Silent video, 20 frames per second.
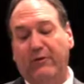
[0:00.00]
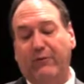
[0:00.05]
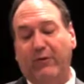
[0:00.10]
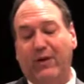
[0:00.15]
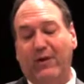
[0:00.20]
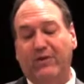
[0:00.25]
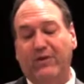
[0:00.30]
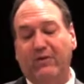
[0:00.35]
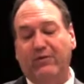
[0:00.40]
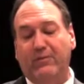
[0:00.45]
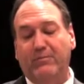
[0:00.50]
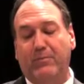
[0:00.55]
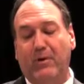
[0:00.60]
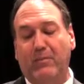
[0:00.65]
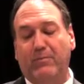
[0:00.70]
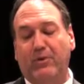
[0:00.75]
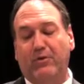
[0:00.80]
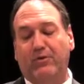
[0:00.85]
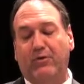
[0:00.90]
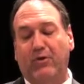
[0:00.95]
Ethics and
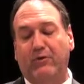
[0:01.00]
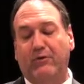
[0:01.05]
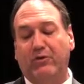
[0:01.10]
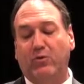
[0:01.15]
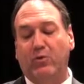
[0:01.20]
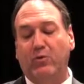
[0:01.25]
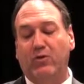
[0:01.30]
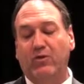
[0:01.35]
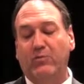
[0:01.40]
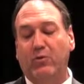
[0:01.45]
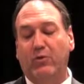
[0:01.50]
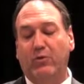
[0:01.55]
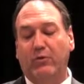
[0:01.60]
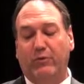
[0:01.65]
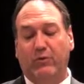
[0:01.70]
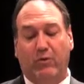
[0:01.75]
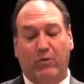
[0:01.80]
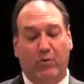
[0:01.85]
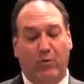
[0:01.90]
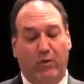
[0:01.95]
Public Service William
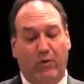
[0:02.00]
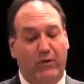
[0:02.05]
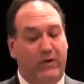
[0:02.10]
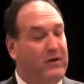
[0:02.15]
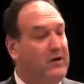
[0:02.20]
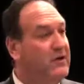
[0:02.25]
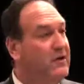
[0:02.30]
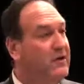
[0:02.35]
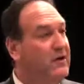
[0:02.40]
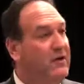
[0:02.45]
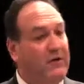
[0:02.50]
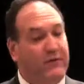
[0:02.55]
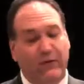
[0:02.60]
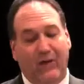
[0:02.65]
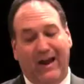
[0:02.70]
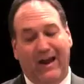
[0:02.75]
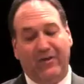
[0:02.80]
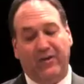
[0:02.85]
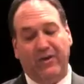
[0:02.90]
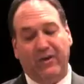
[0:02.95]
Hoover Award for
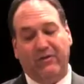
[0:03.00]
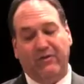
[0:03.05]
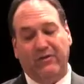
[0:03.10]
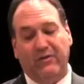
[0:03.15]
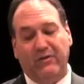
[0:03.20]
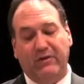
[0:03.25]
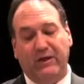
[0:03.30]
ethics,